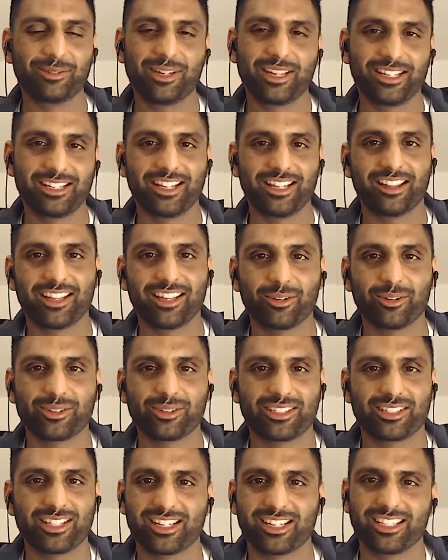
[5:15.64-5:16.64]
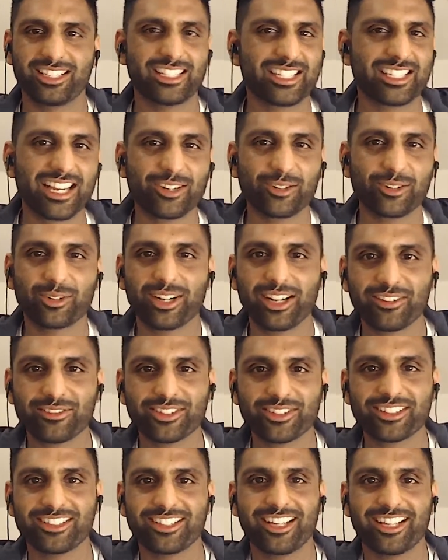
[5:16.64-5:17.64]
in I think I was like year 10 or
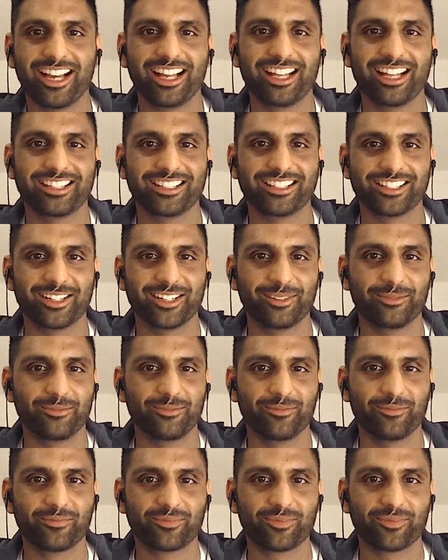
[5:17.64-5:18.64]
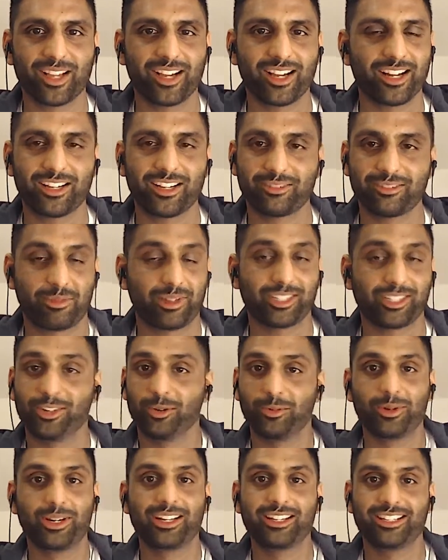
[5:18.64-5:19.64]
11, and I
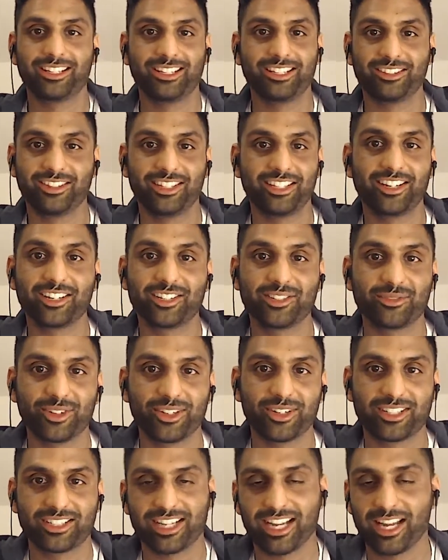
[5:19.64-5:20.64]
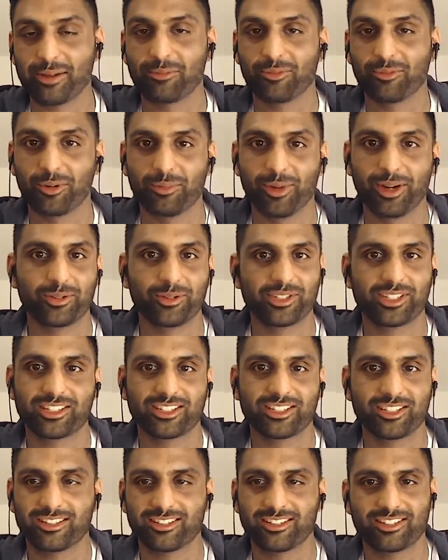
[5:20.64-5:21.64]
don't know where the urge for it came from, but I was
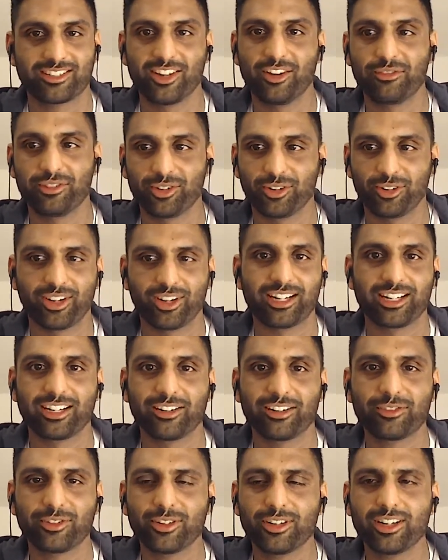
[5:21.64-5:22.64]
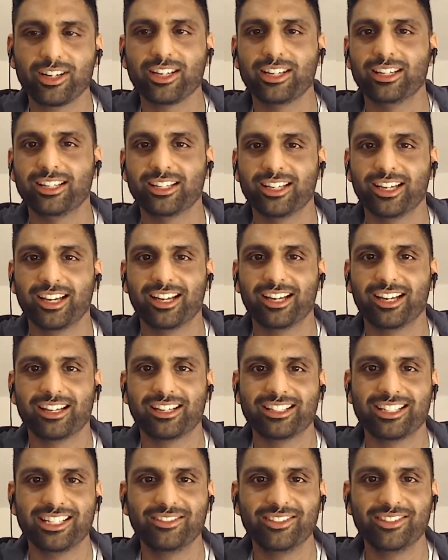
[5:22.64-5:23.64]
just surfing online and I thought, hey,
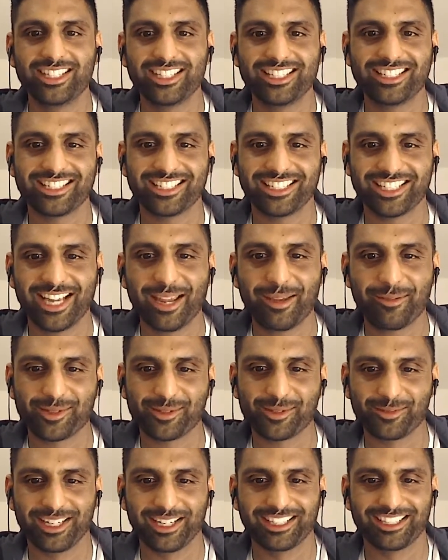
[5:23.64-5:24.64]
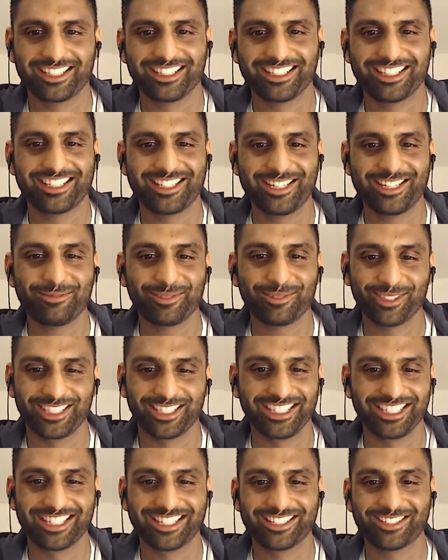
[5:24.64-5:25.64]
DVDs and games, man, they're cheap
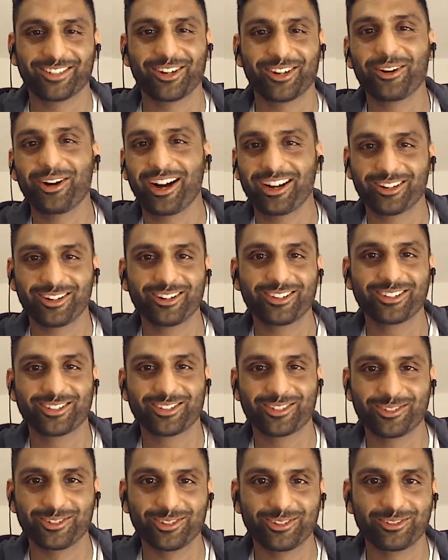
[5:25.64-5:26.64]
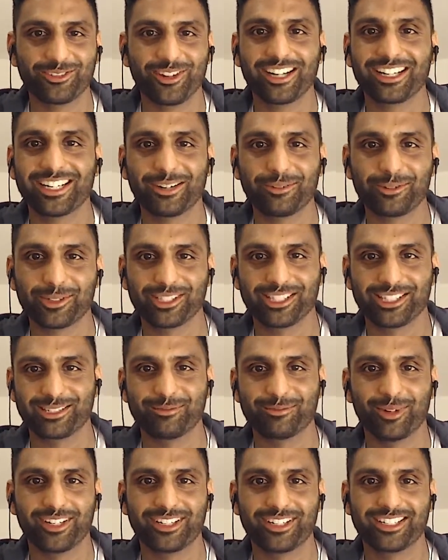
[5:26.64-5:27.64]
on here. So I go to school, find out what
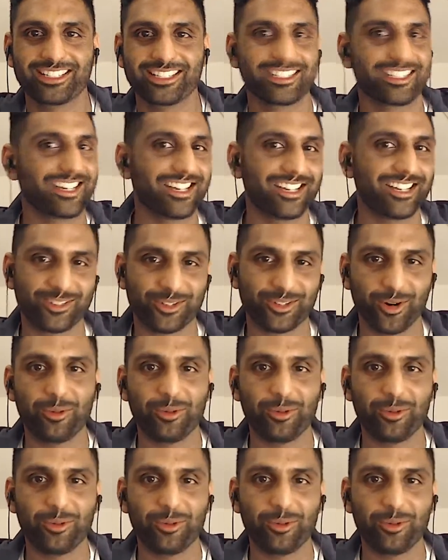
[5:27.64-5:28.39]
the demand is,